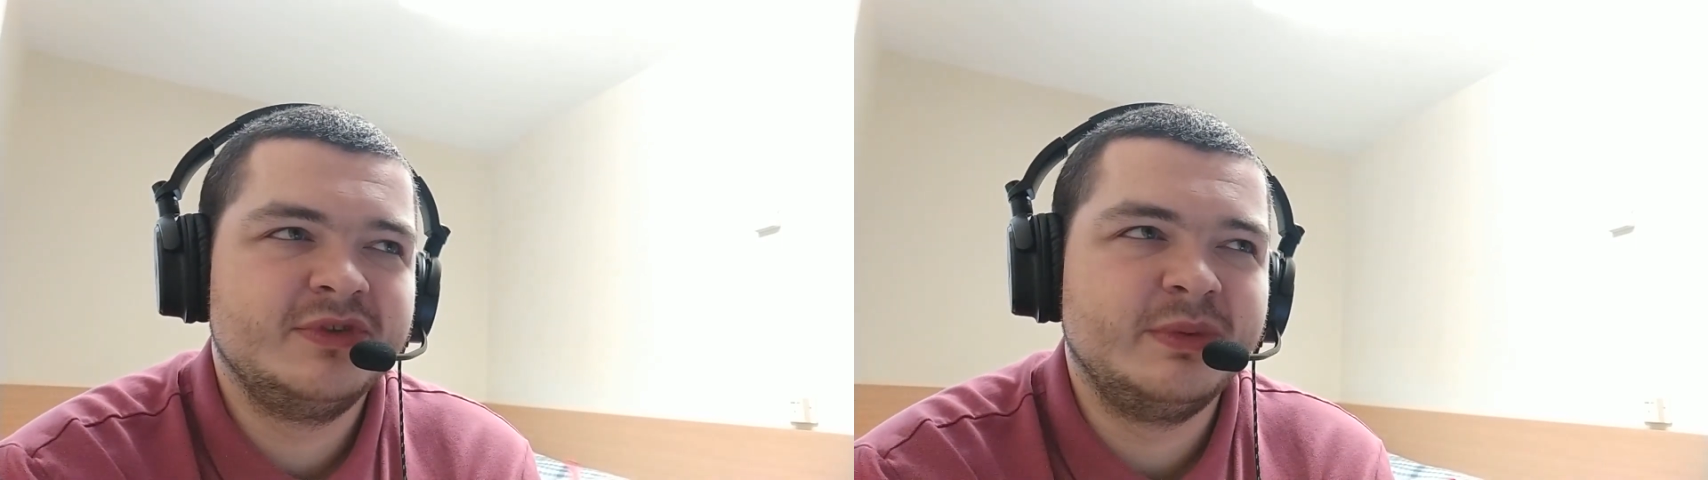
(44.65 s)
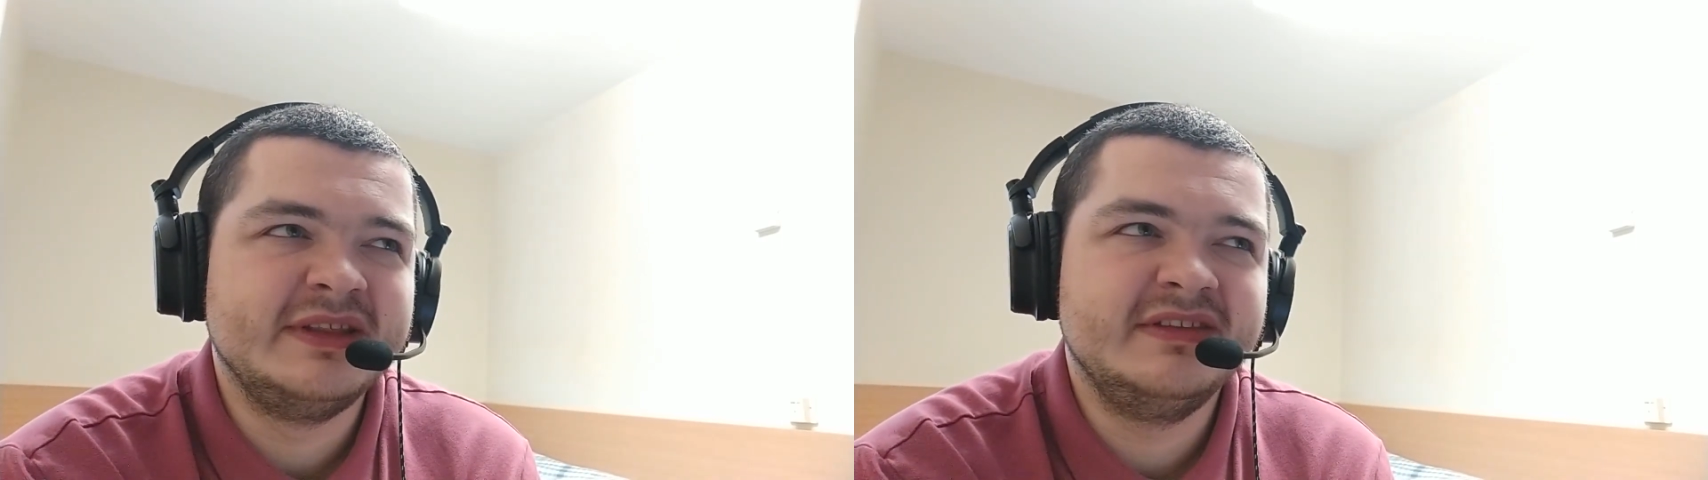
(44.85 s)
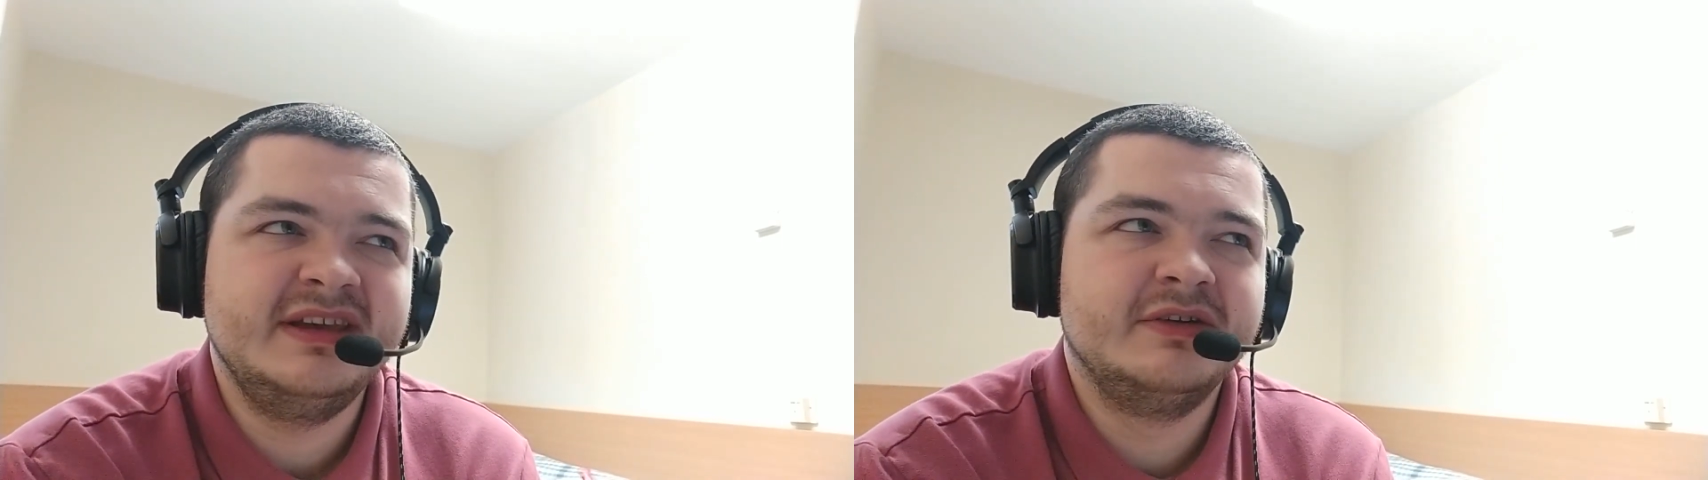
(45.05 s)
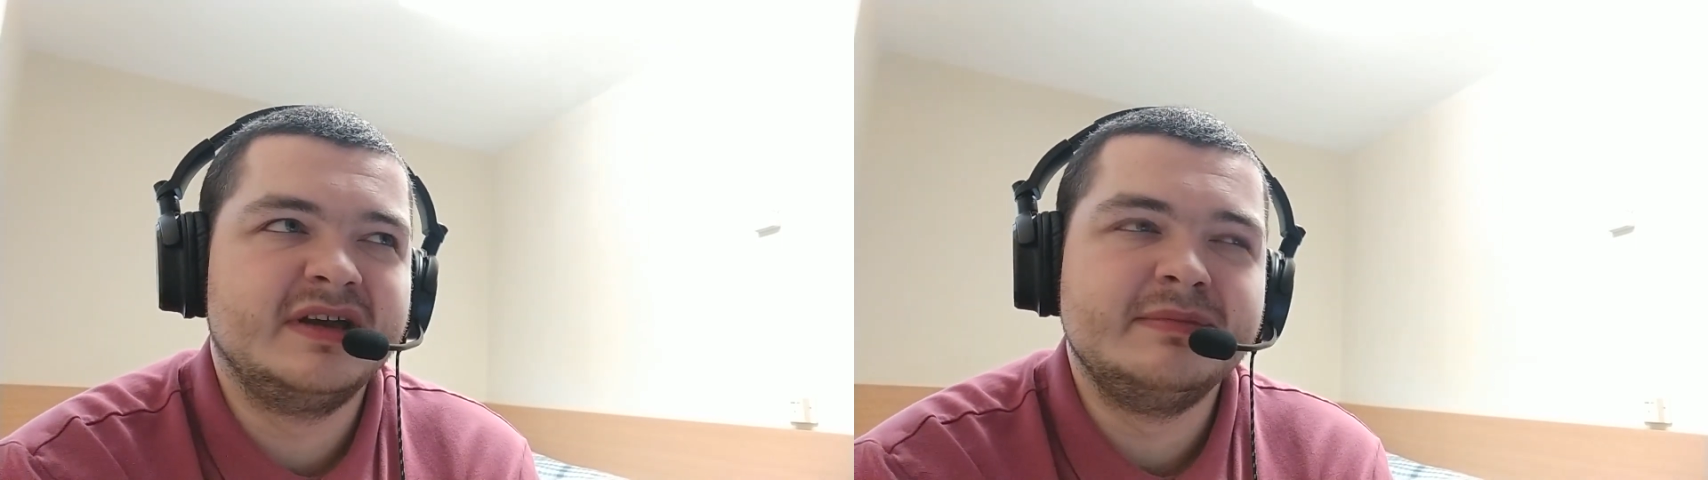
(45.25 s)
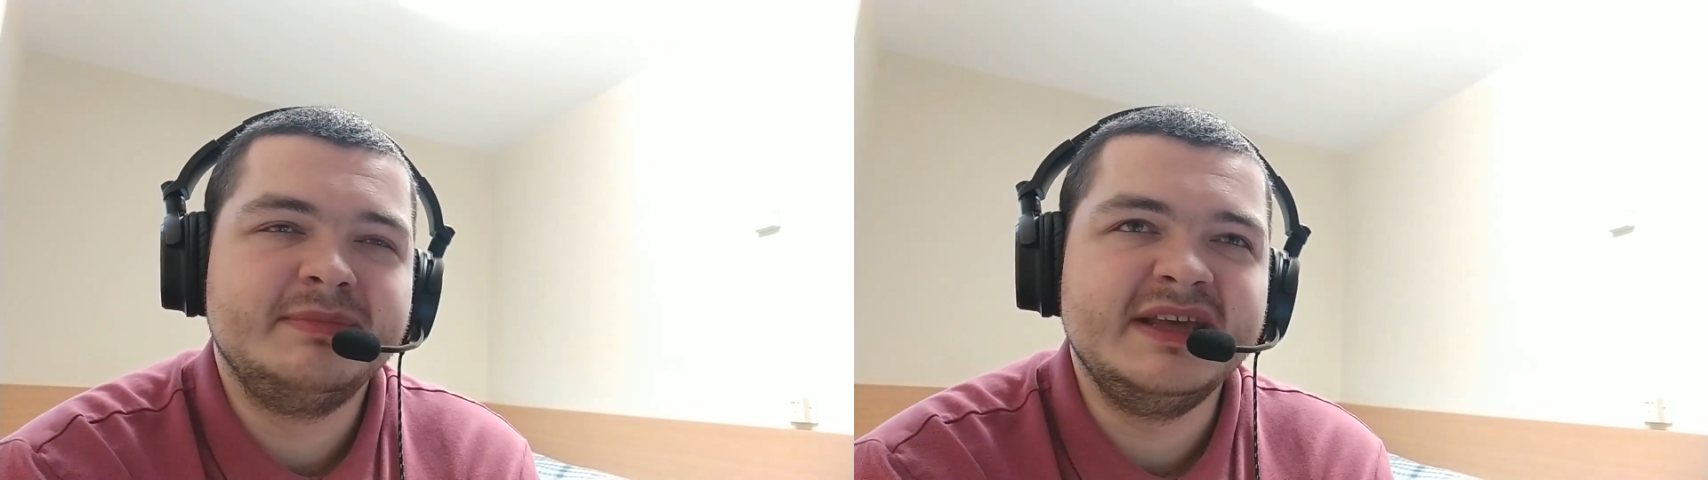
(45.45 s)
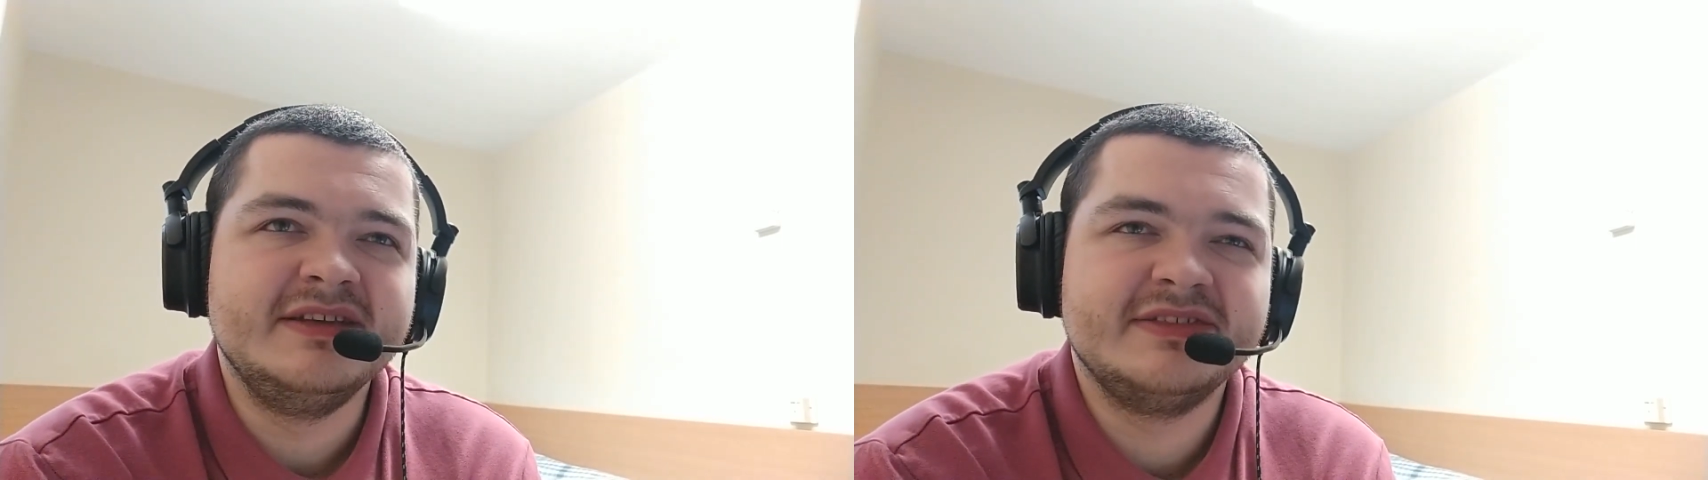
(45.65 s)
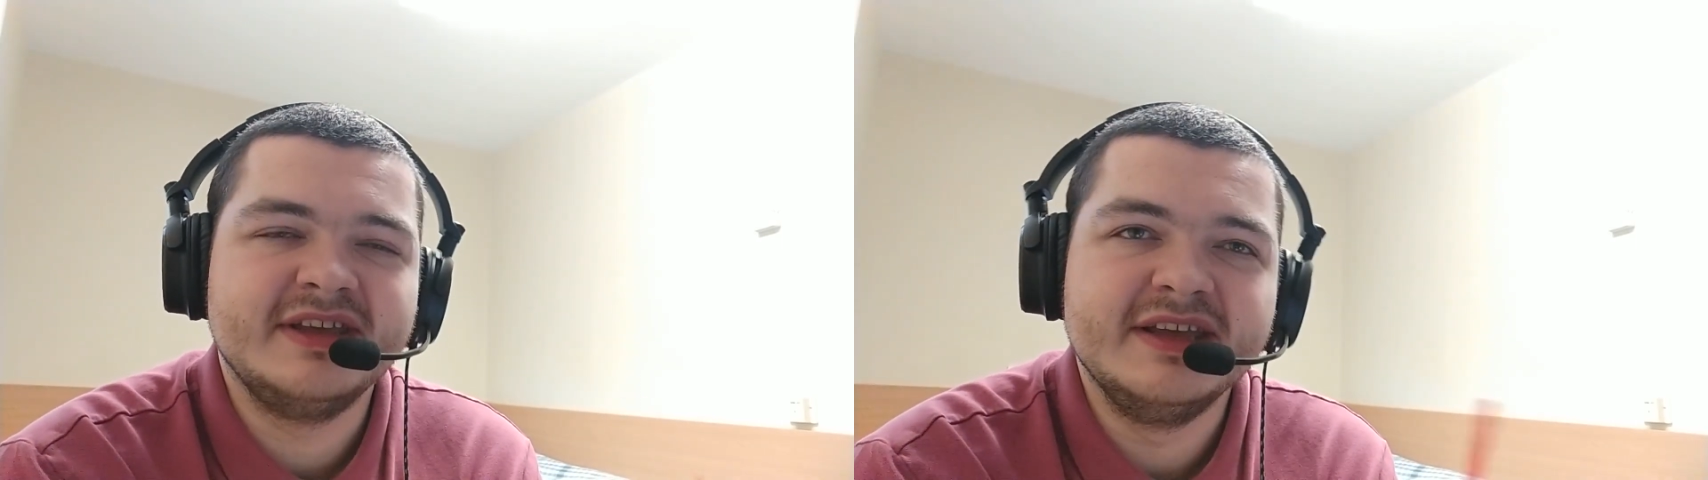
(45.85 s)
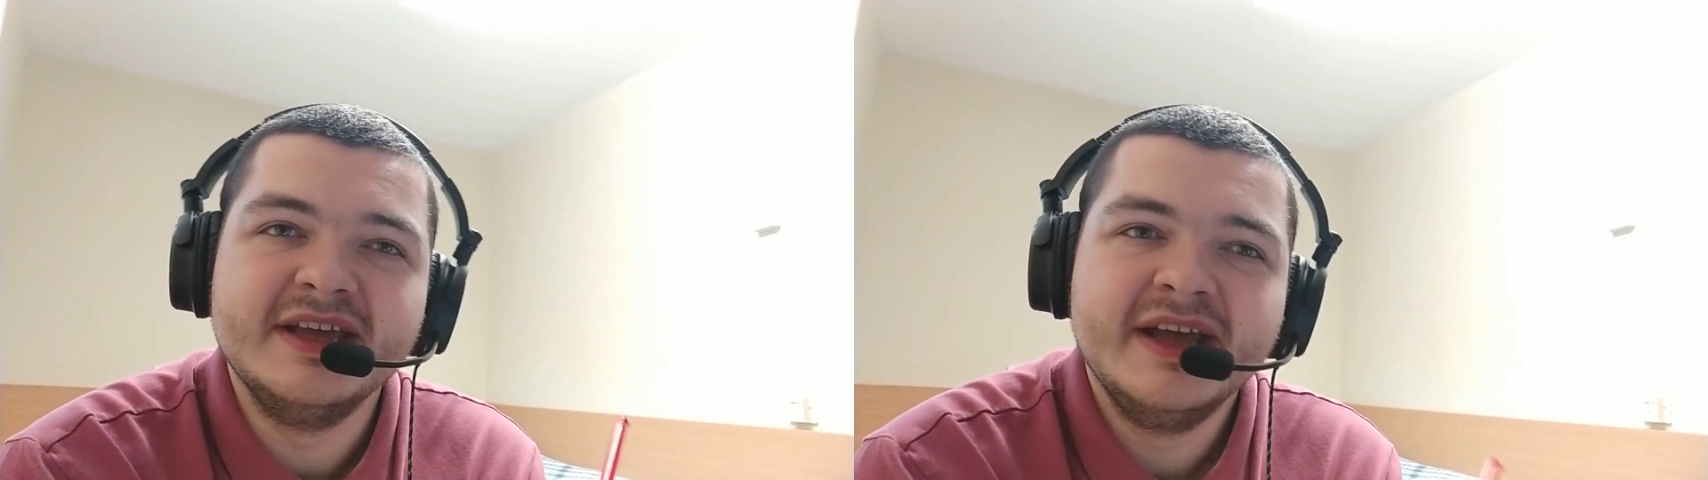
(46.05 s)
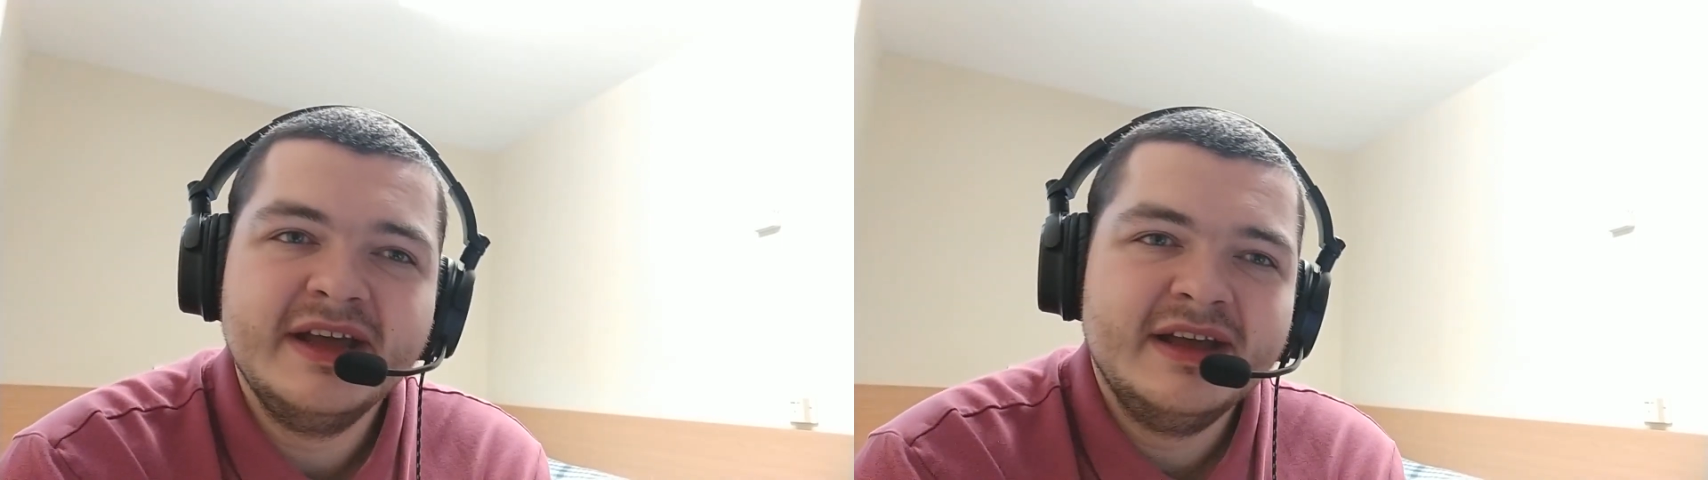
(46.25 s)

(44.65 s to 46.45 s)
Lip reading: 29 BC.